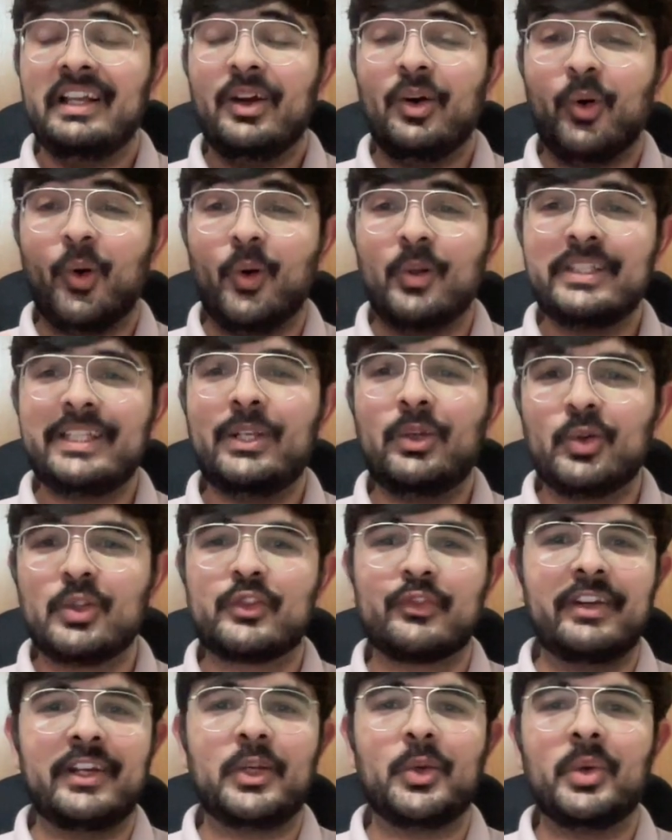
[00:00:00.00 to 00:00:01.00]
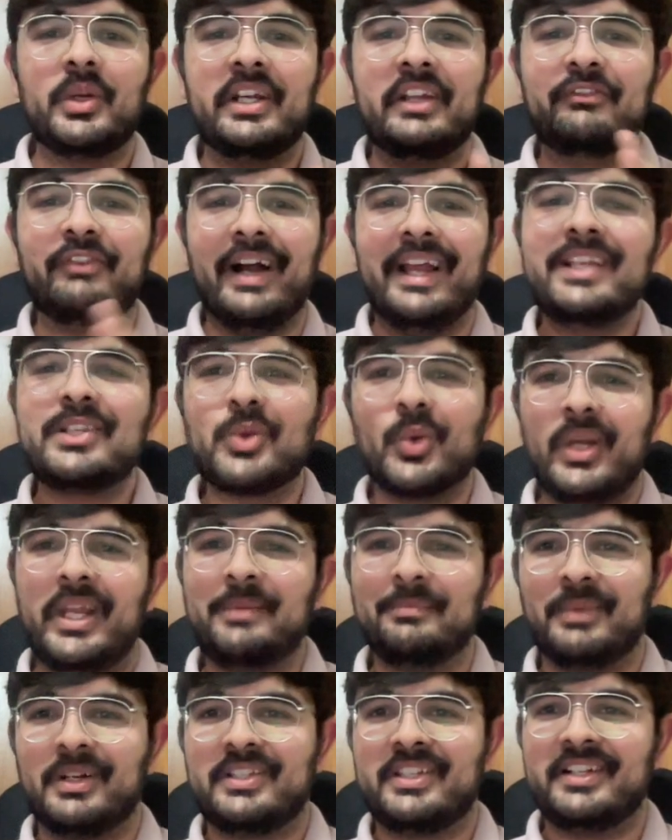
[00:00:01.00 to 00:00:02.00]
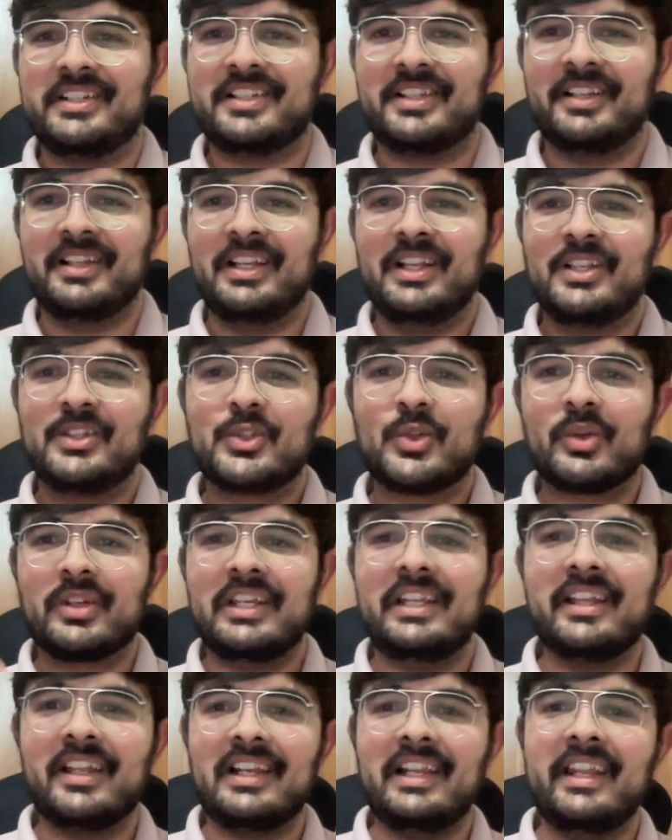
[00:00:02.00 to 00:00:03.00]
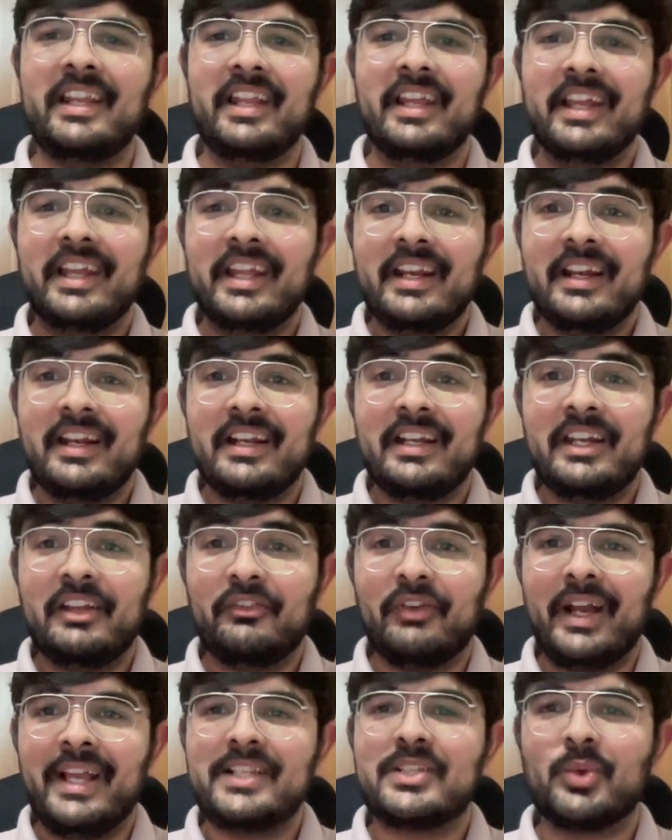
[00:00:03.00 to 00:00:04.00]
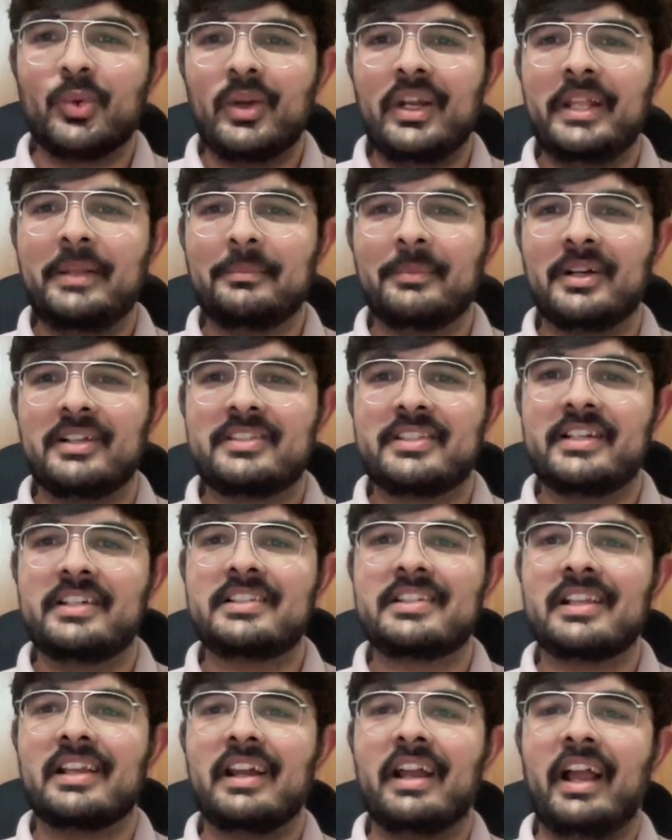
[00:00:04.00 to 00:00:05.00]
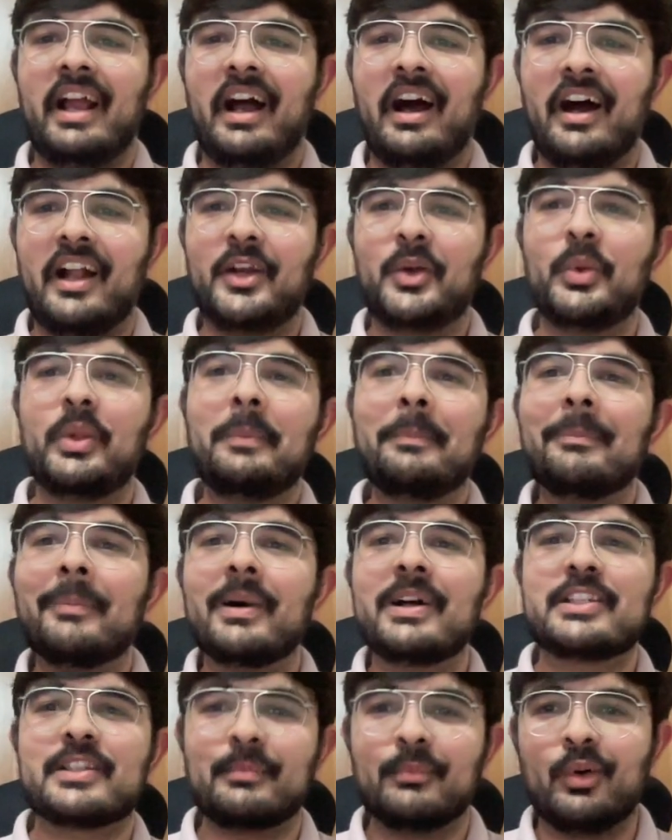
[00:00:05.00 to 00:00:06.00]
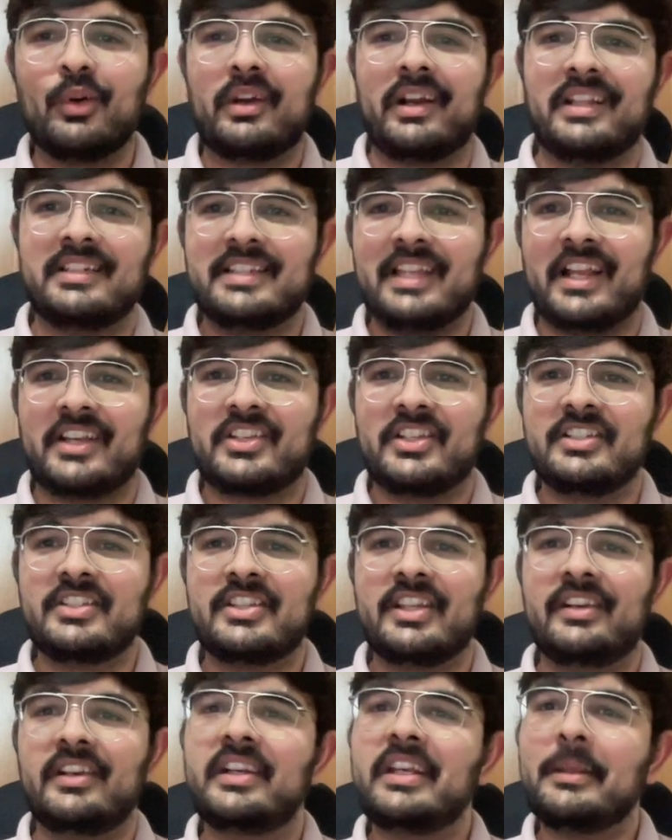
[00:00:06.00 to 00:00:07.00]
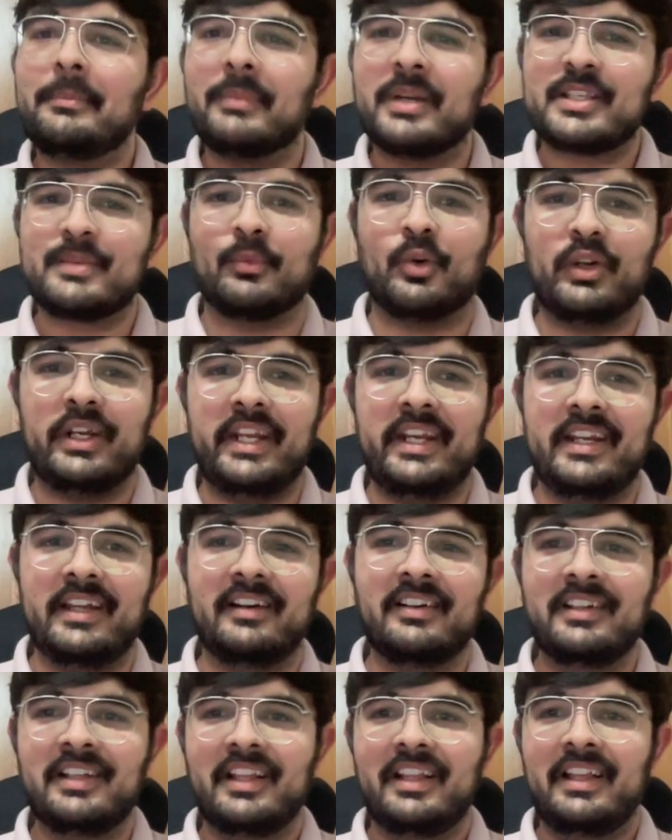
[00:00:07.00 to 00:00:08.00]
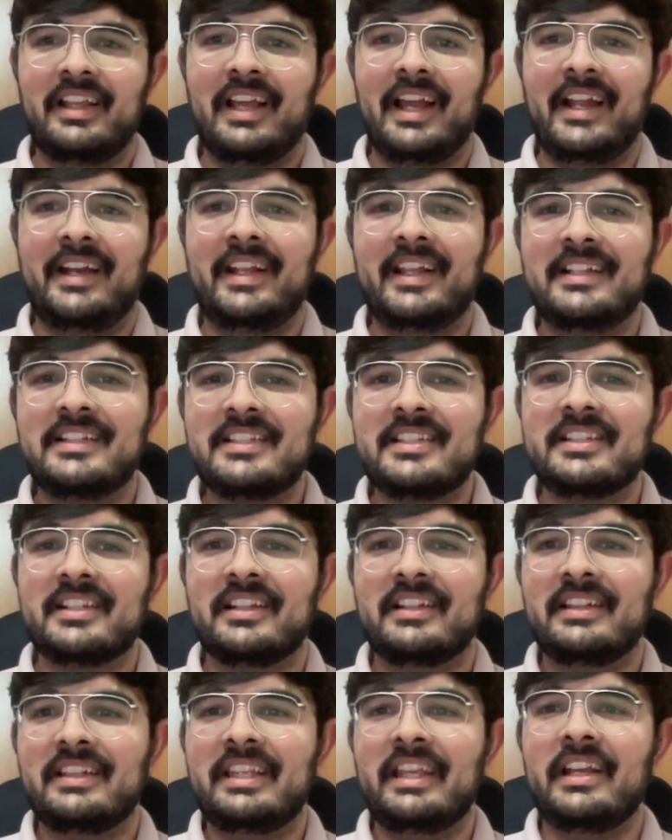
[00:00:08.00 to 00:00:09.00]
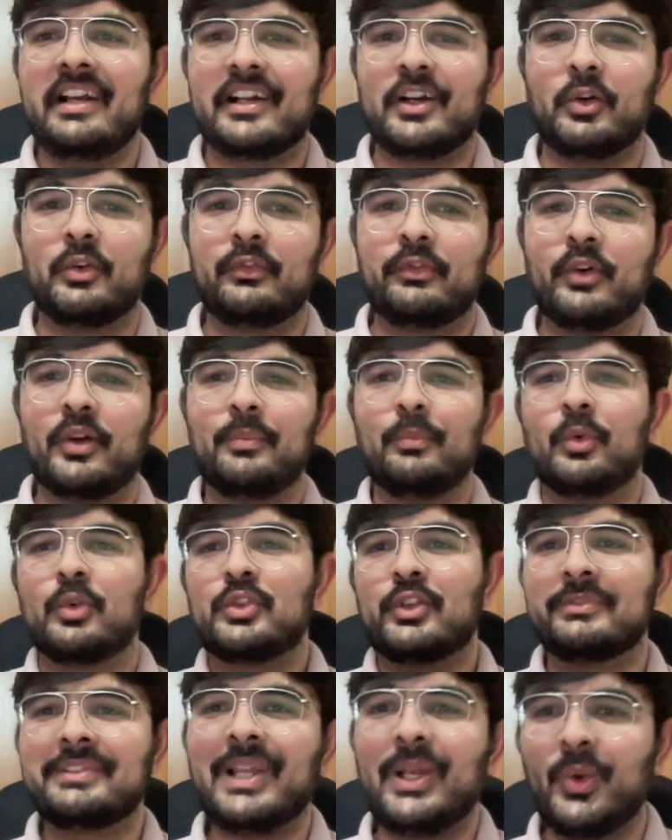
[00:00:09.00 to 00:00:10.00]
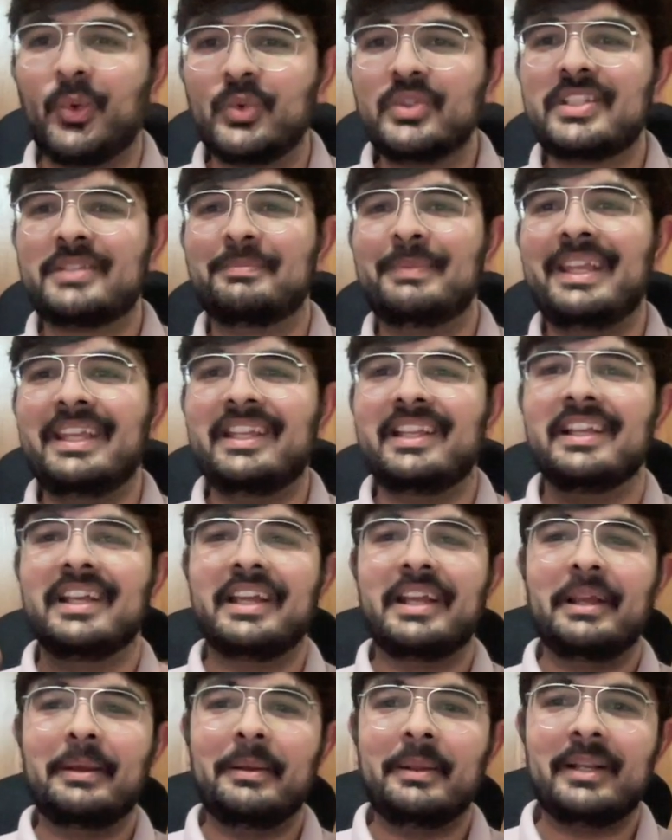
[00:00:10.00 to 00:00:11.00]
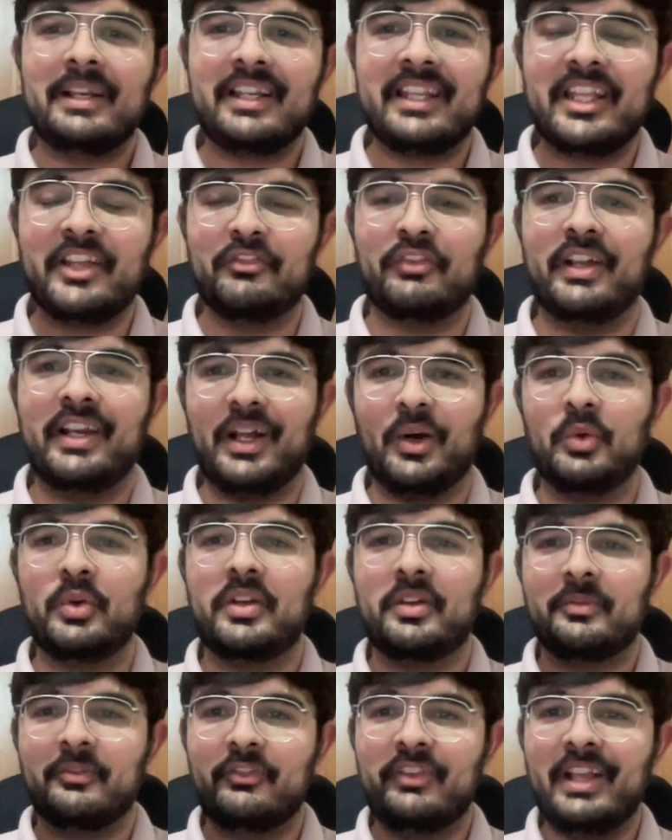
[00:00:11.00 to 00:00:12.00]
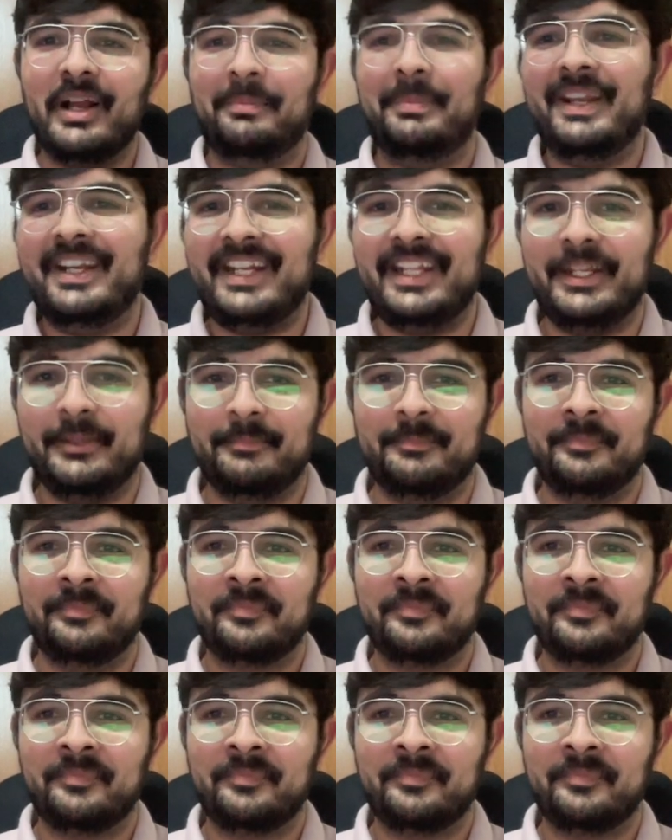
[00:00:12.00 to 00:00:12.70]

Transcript: All the loans went to device holding merchants. So clearly, device holding merchants are doing much more transactions, generating much more data, and hence they account for most of the loans being given out via Paytm,